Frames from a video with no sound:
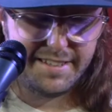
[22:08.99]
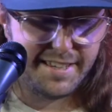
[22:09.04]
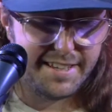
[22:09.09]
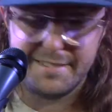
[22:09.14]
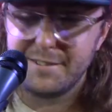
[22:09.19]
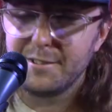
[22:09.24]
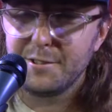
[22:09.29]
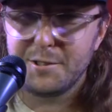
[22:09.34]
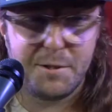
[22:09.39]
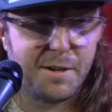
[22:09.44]

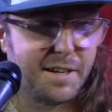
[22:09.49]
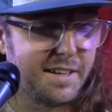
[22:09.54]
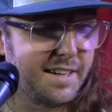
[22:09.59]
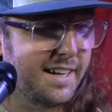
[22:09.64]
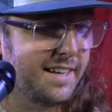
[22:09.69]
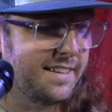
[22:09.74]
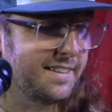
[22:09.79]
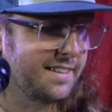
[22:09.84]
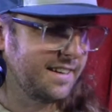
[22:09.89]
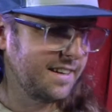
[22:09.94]
Just a great
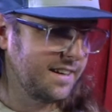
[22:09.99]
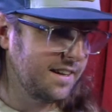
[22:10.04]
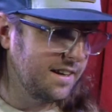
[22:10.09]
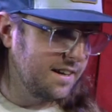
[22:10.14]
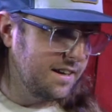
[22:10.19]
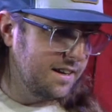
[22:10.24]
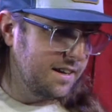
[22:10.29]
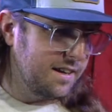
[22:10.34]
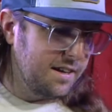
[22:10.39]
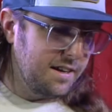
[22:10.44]
guy.
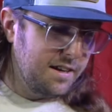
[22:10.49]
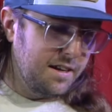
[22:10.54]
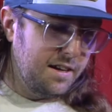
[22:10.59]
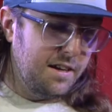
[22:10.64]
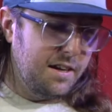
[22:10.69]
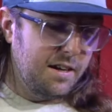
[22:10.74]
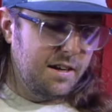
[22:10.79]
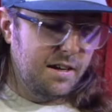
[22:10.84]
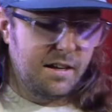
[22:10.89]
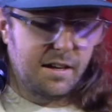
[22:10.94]

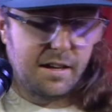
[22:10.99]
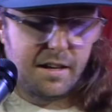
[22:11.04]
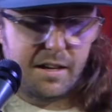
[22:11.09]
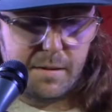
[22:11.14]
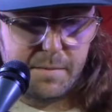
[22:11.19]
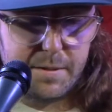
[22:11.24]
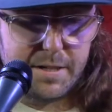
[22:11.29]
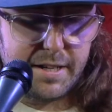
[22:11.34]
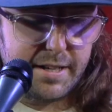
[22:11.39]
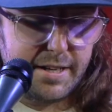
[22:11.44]
All
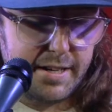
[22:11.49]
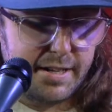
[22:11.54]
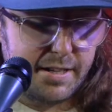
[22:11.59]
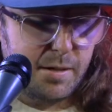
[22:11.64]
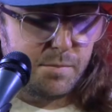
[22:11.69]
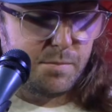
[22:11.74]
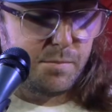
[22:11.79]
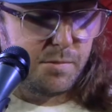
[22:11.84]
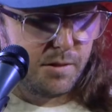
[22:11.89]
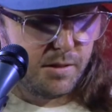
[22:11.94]
right, I got a
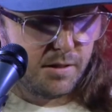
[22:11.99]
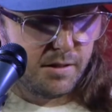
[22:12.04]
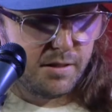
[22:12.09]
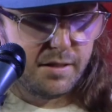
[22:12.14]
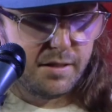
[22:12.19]
couple more.